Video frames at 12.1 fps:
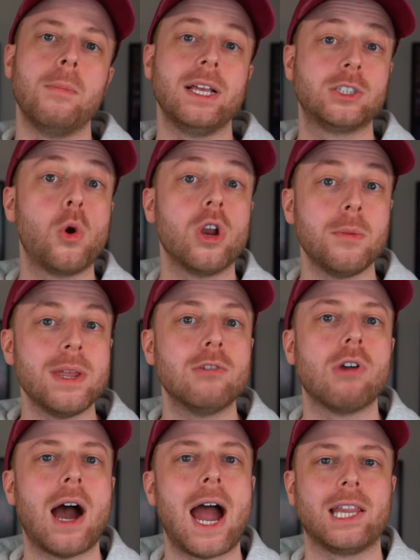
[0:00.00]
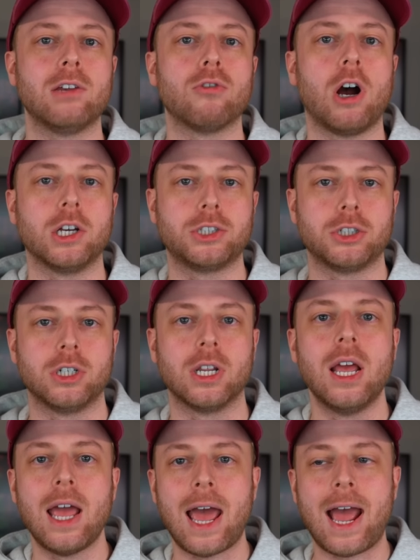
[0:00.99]
is going to be highly rostered
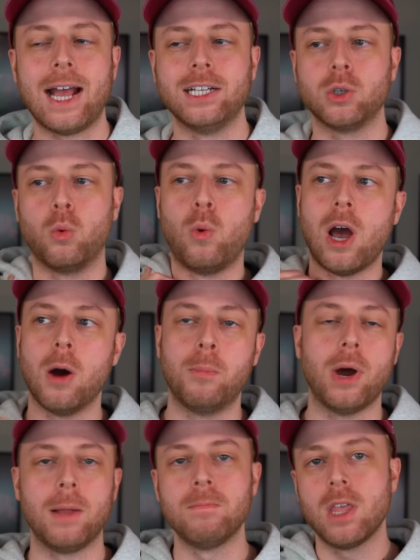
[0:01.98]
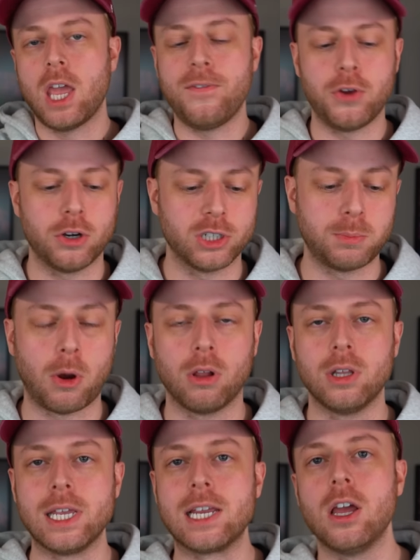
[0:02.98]
as well. But if you're in a small
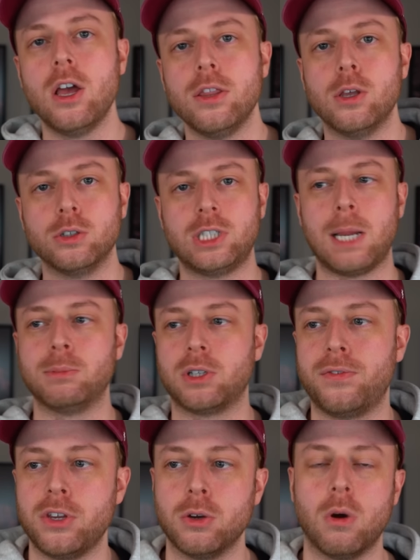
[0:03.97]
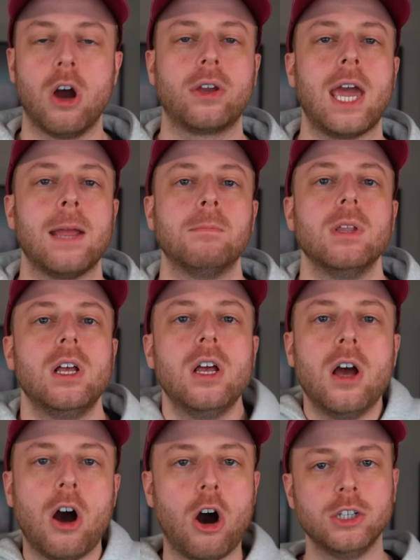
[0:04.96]
league, those names are for you. Okay,
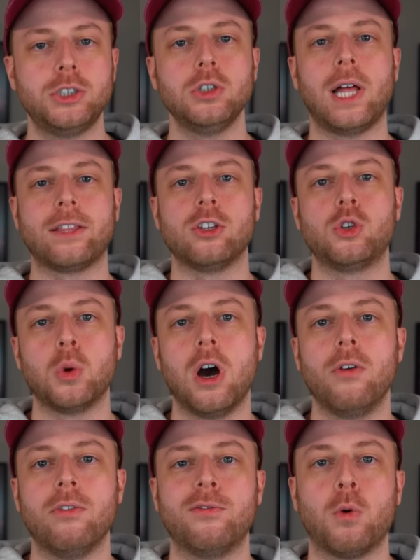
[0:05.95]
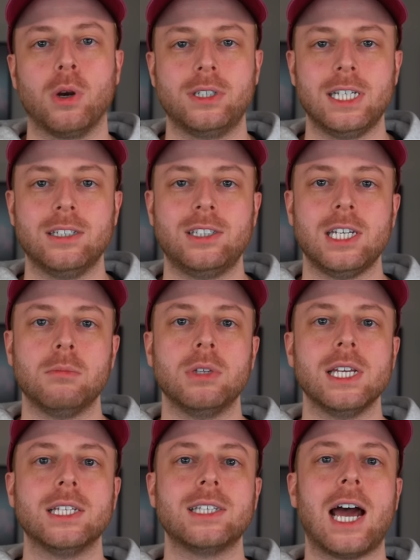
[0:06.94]
on to like the 12 and 14 team
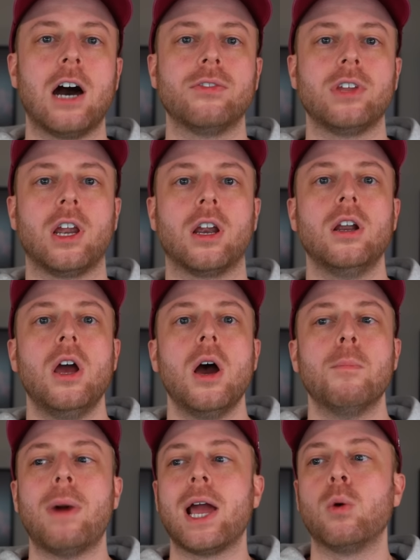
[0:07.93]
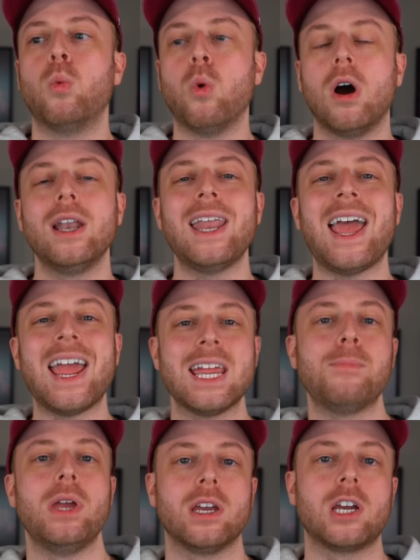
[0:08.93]
leagues out there. My
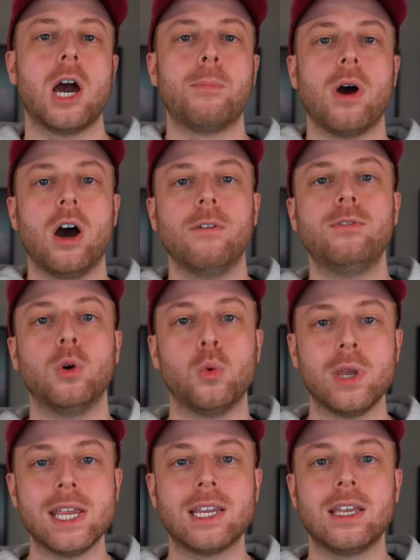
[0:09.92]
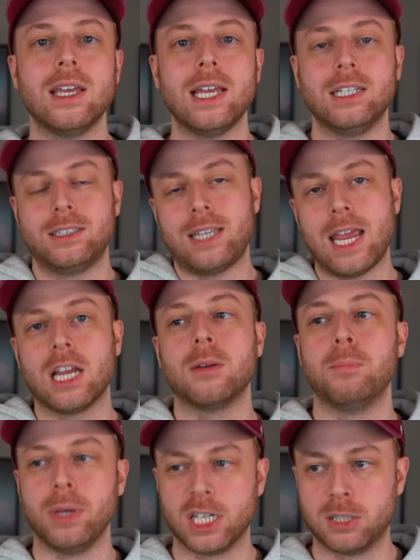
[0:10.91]
1A pickup of the week is
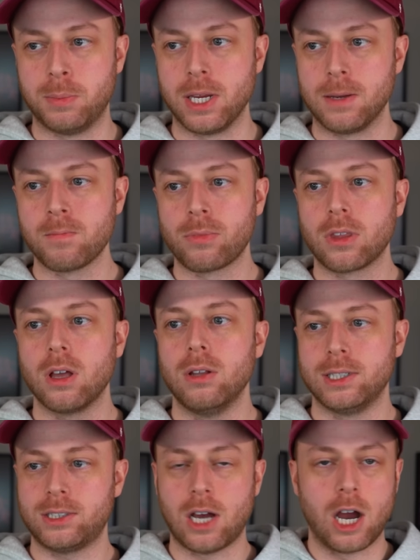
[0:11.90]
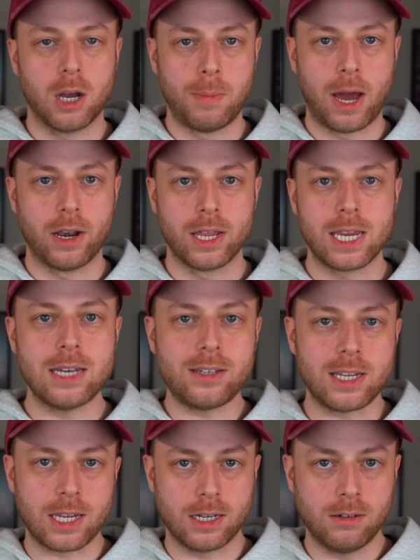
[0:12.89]
Tank Bigsby. Let's talk about it.
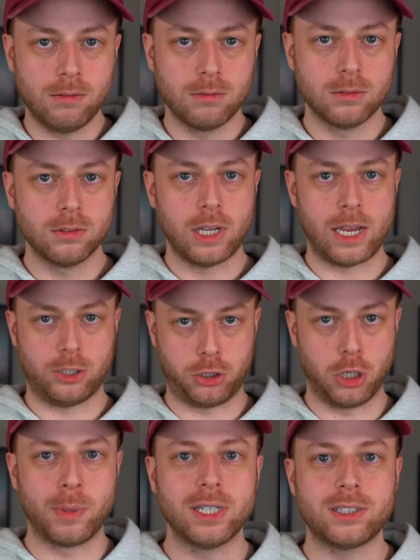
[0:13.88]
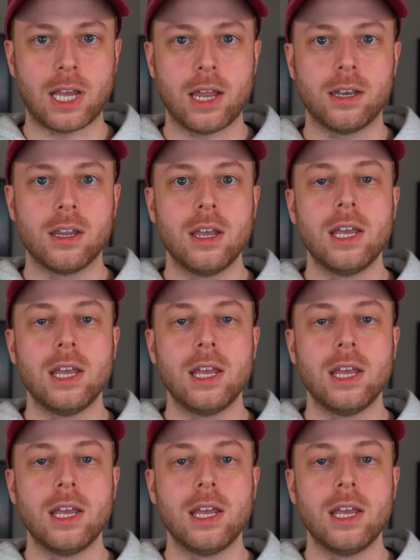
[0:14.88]
ETN, it should be said,